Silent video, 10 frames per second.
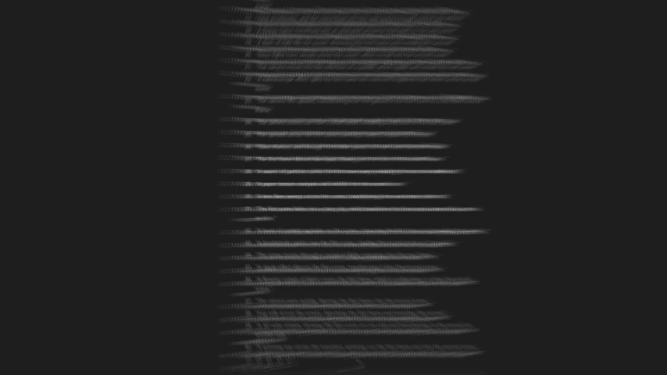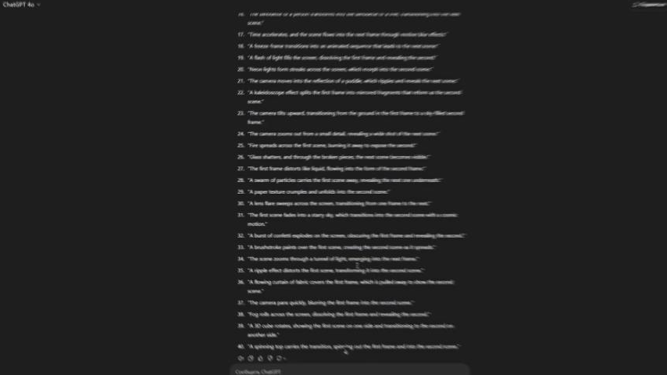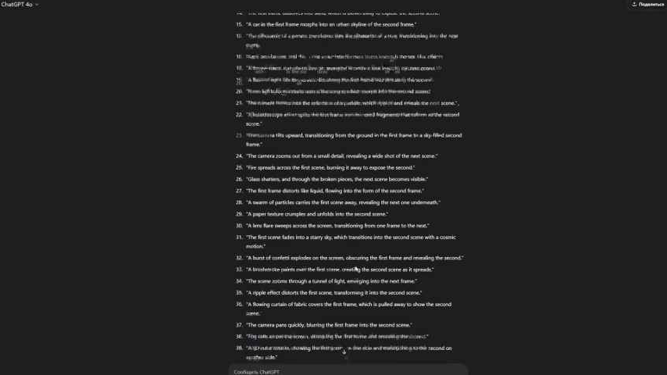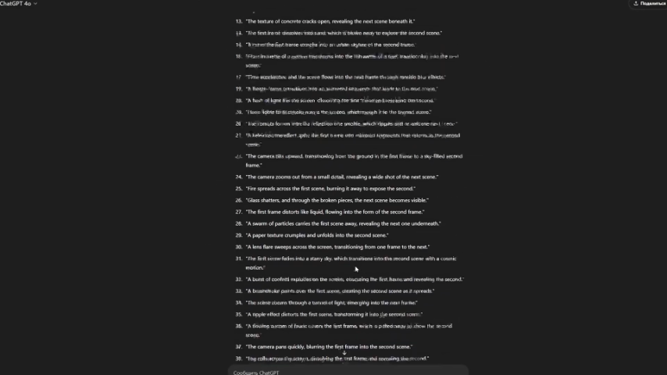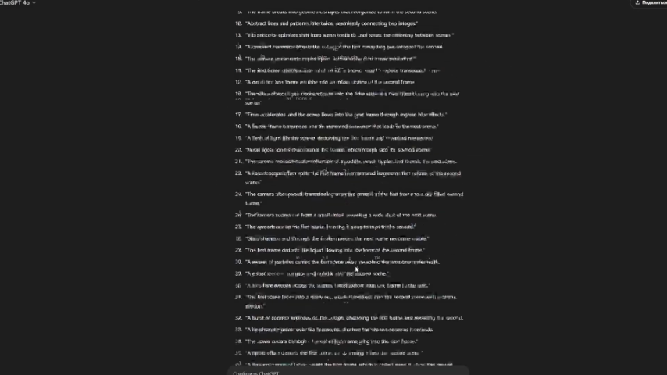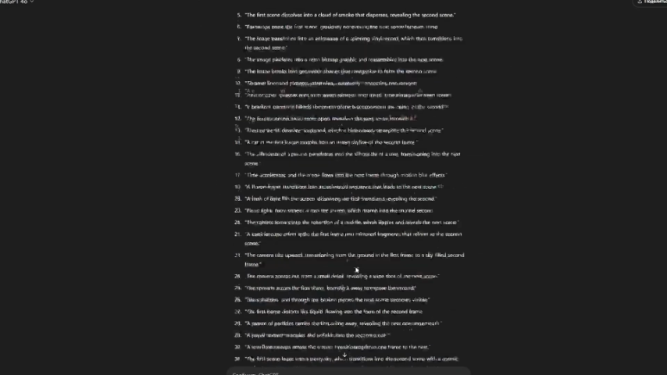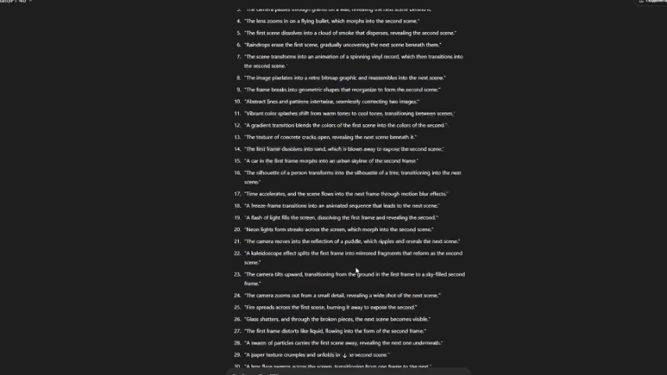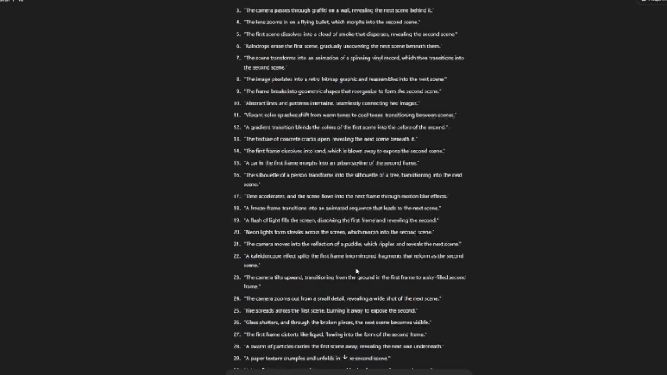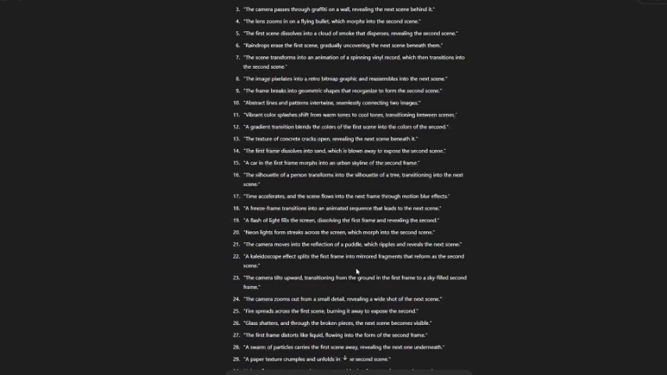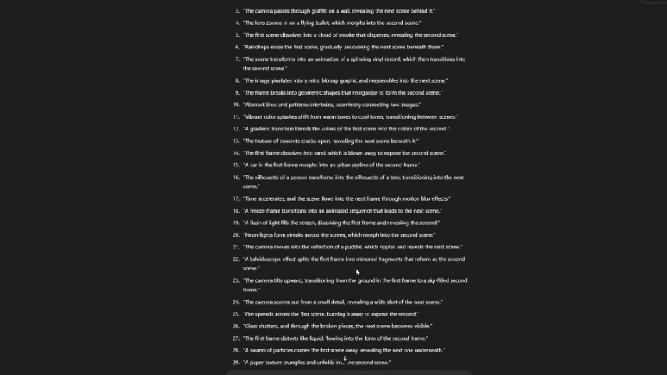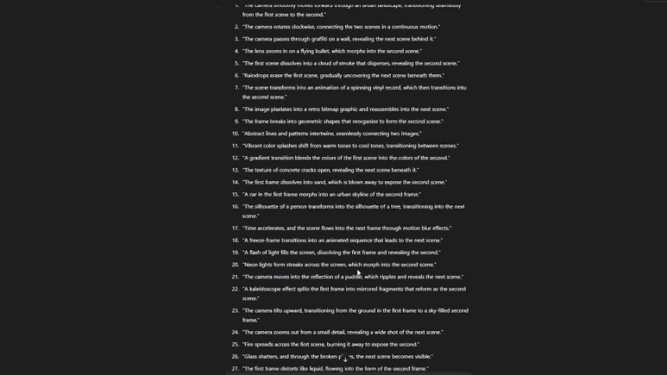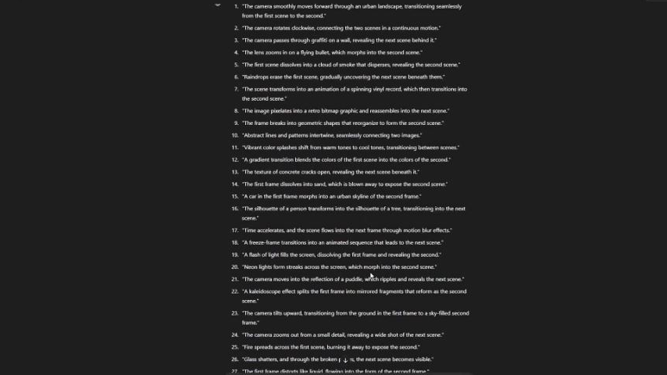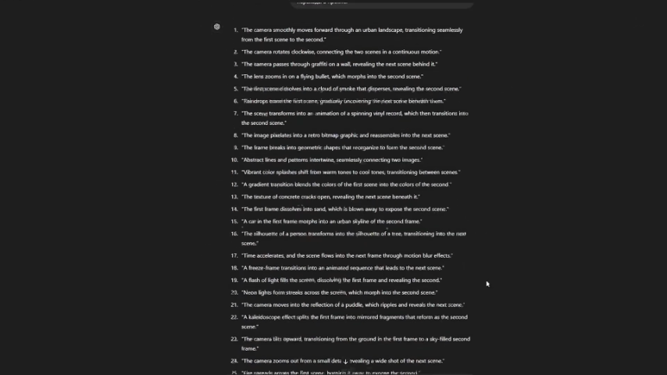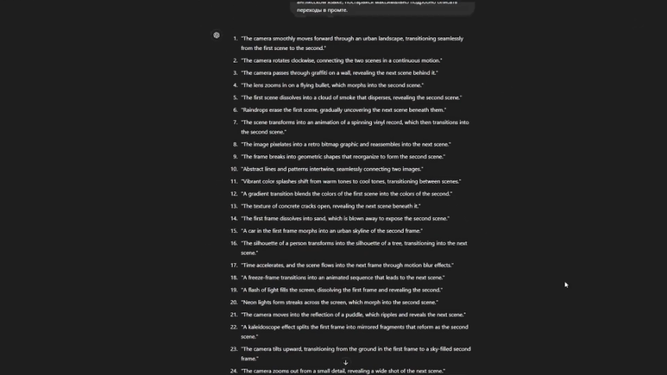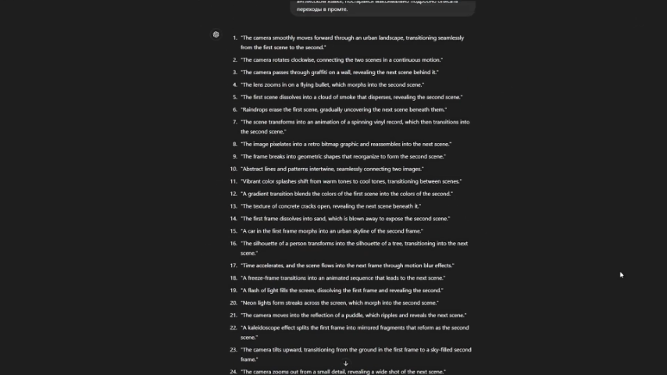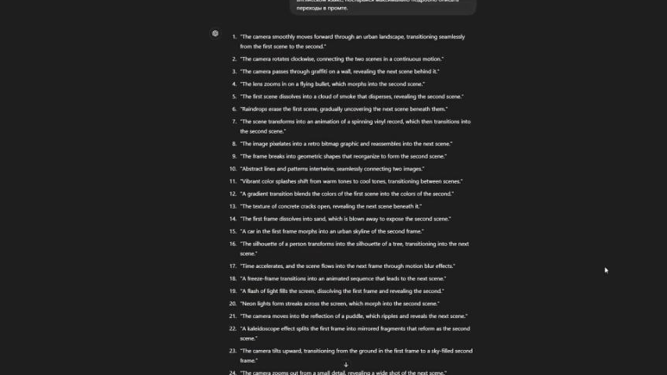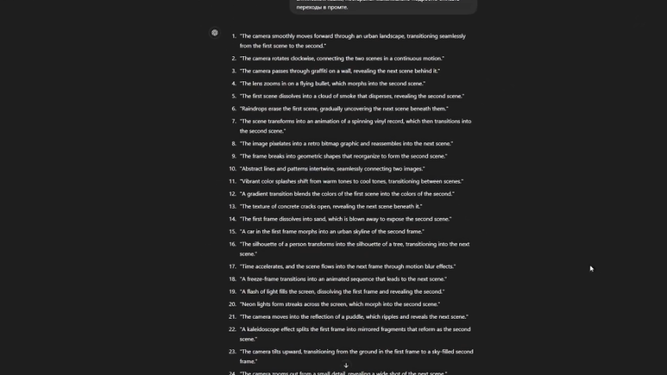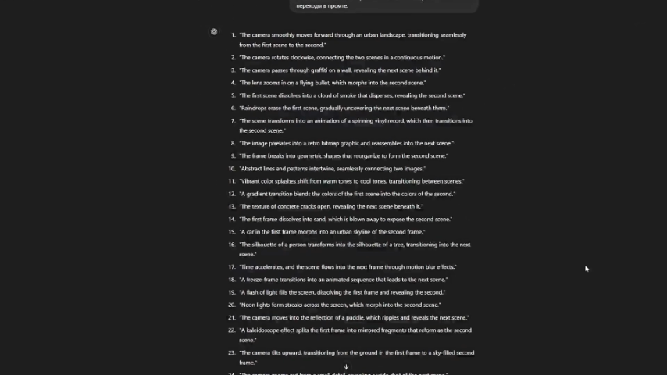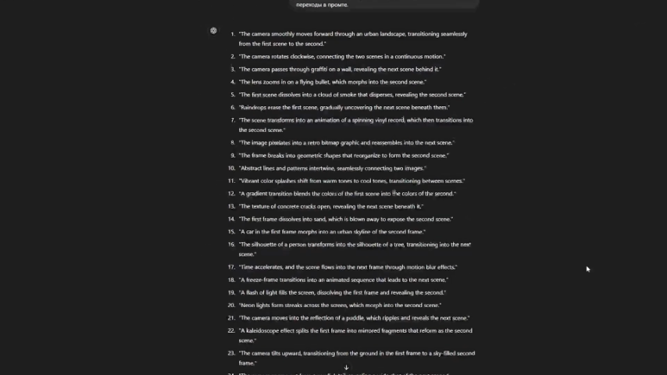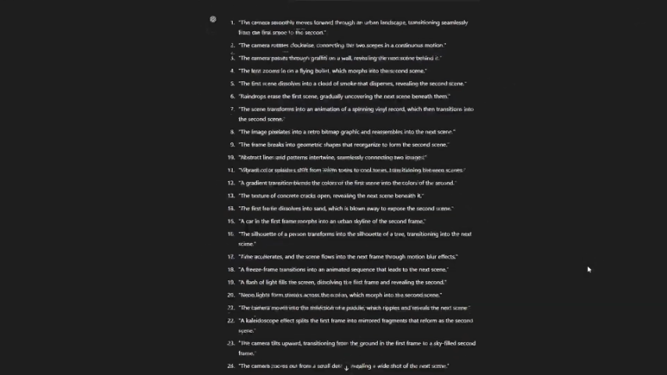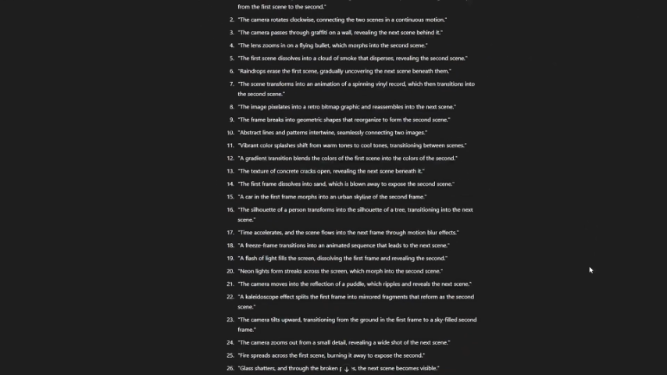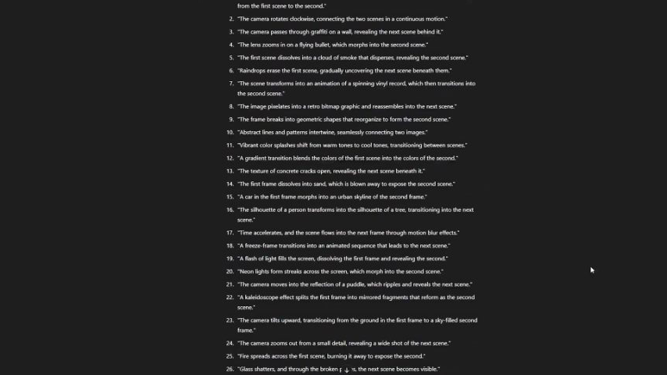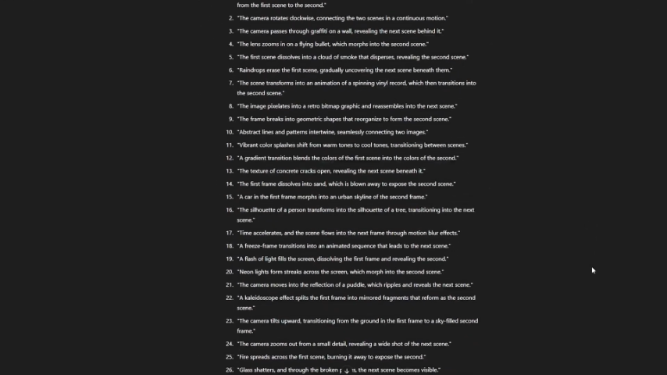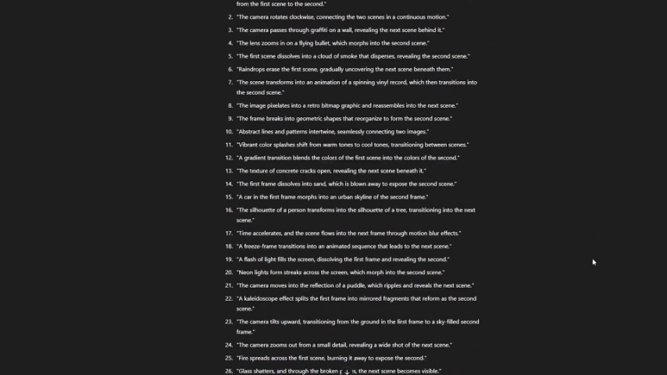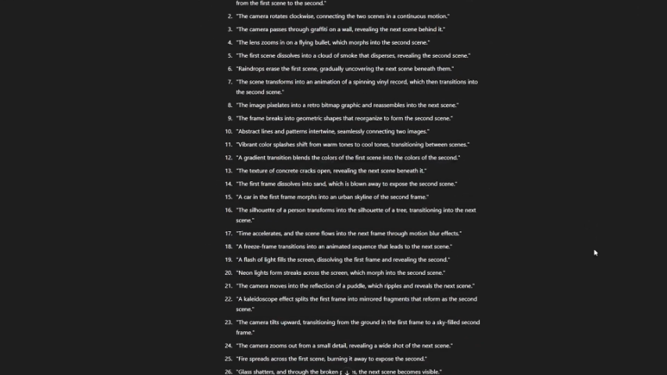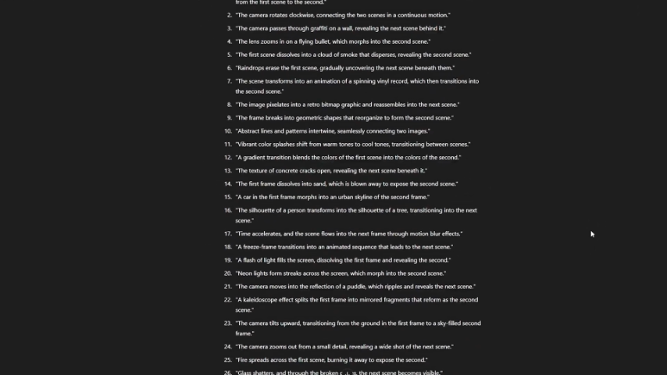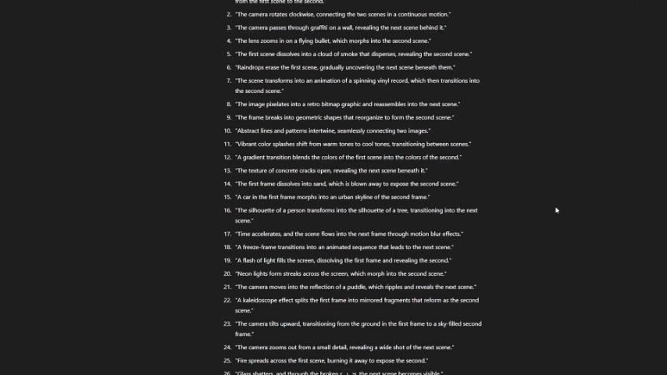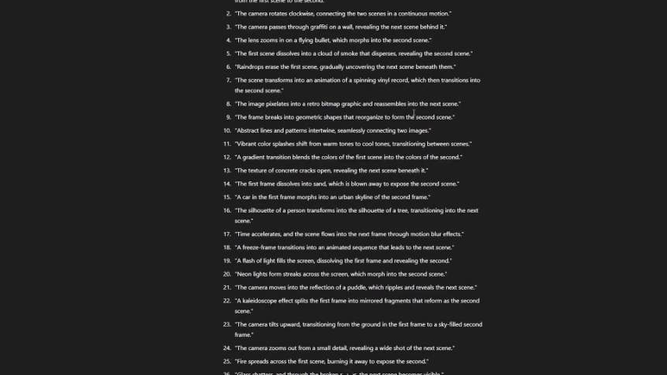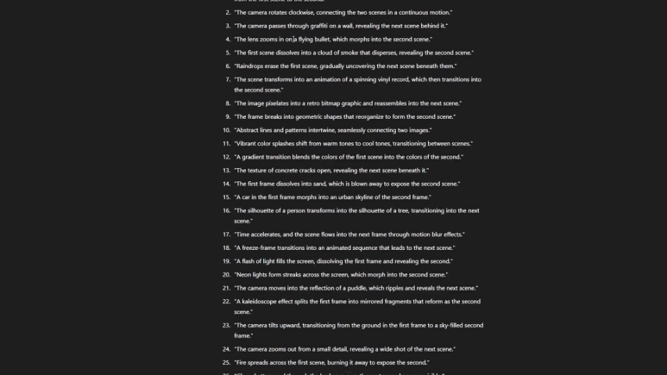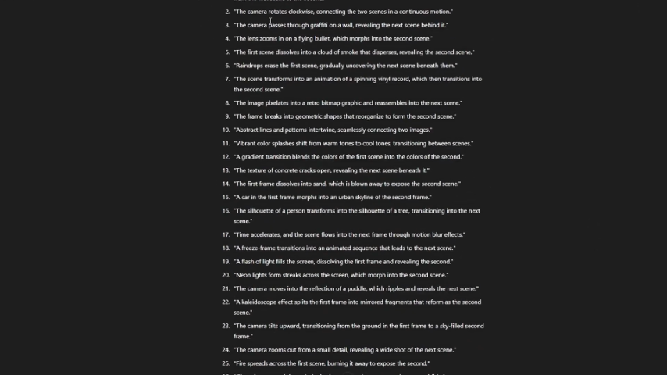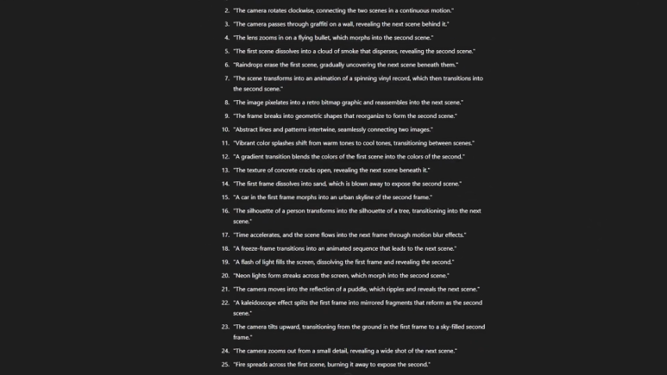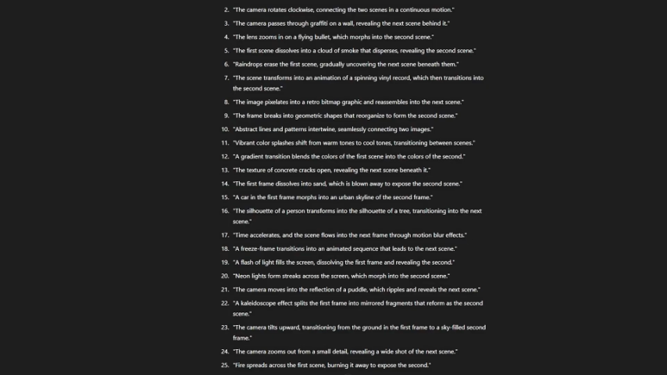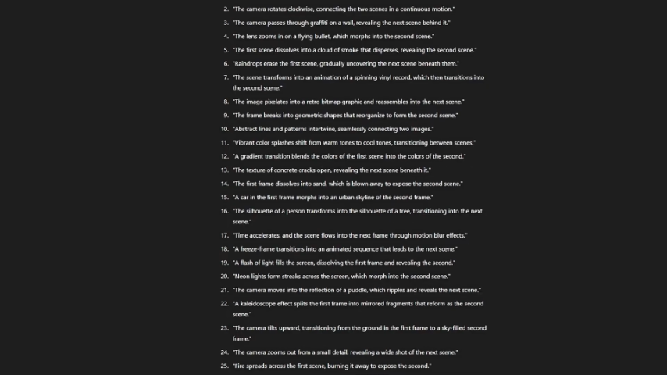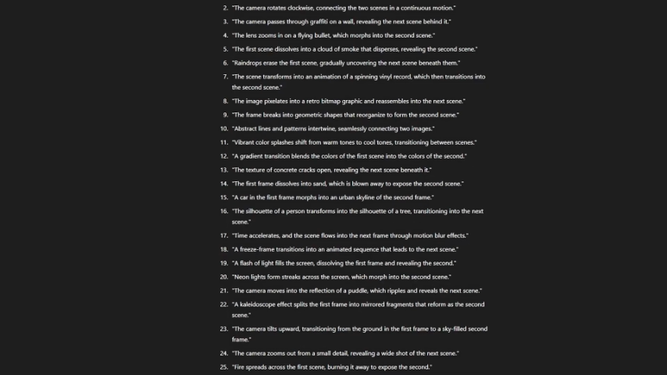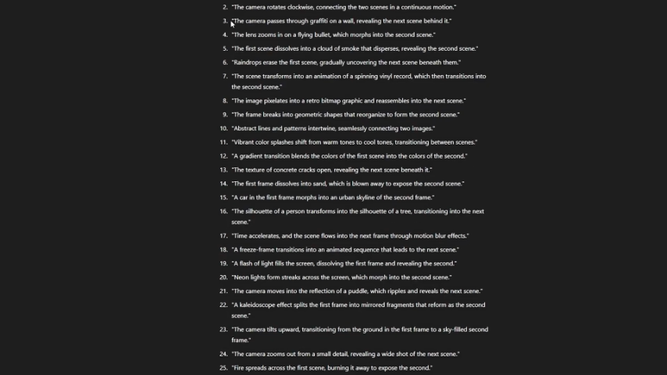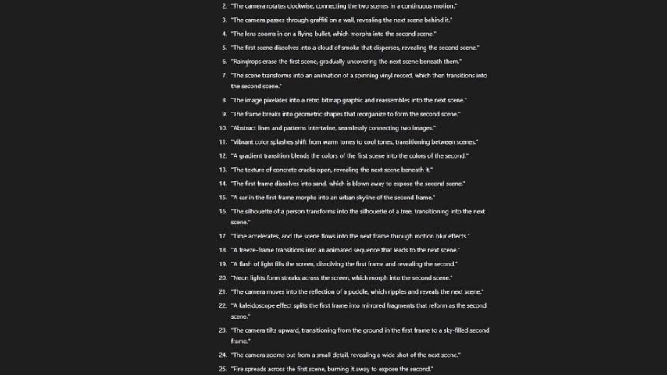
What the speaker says: [unreadable: no face in view]